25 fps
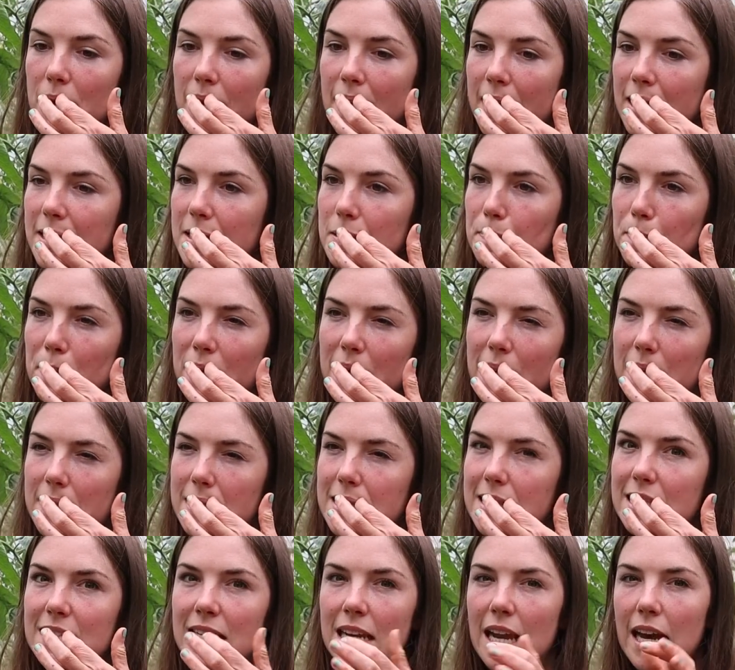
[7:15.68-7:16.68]
it's been
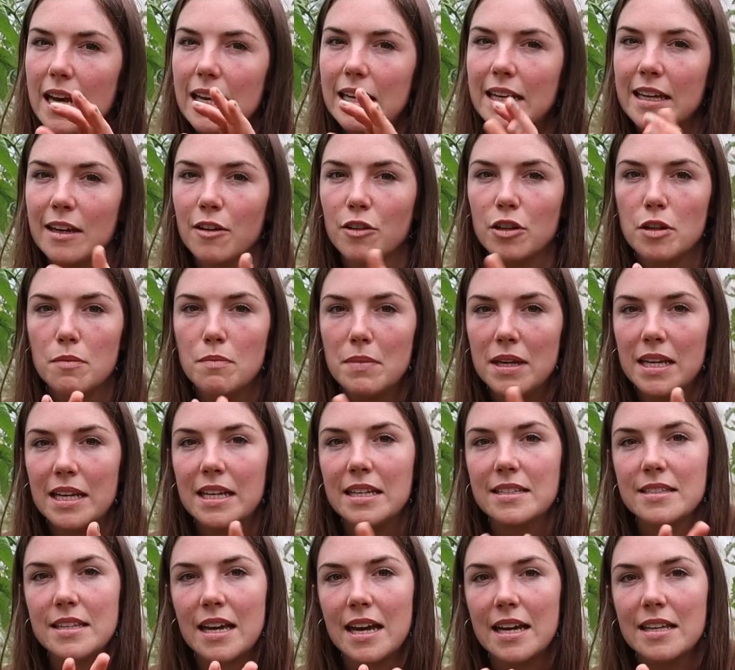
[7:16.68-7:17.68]
slightly on the
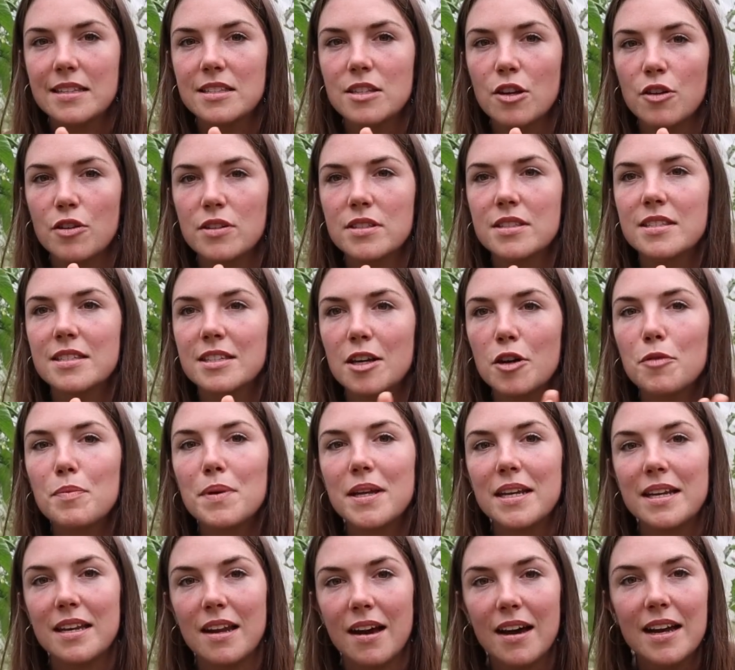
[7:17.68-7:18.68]
mealy side. So it's still
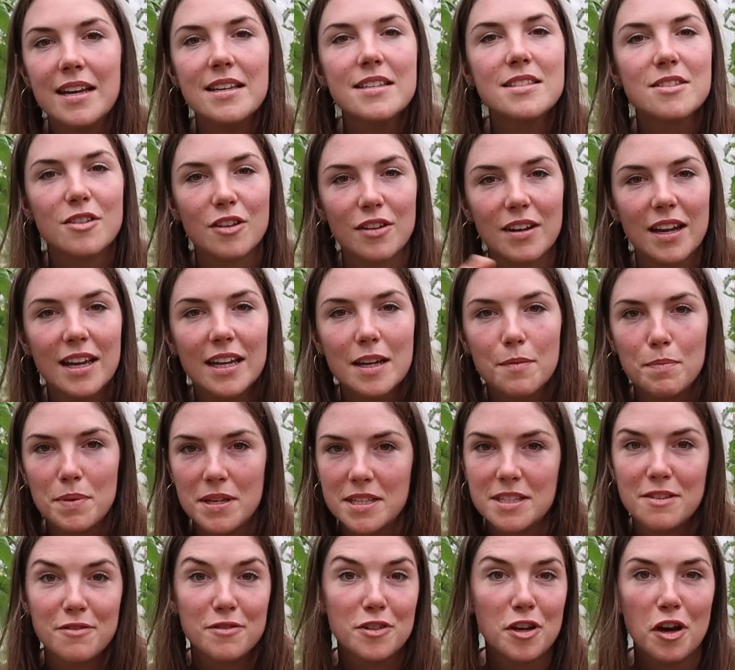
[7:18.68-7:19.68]
been nice on like a
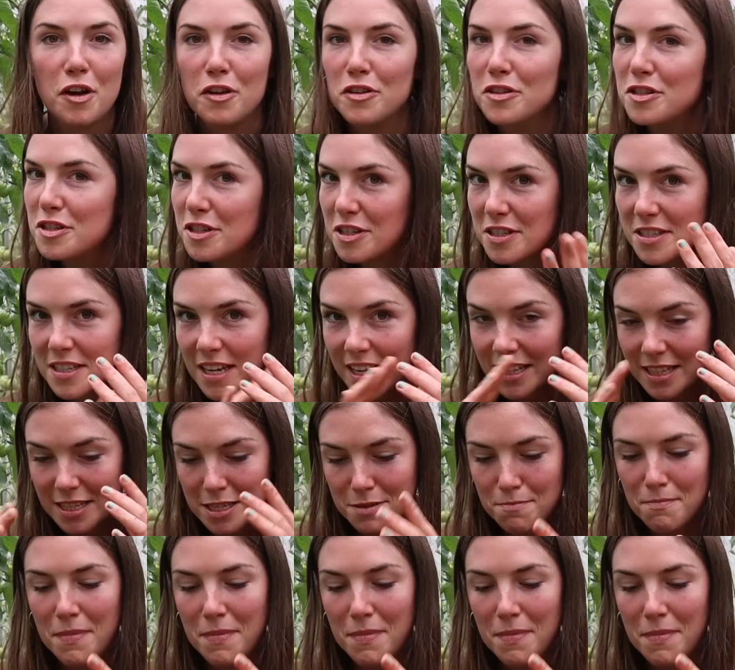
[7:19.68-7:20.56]
piece of toast, just like this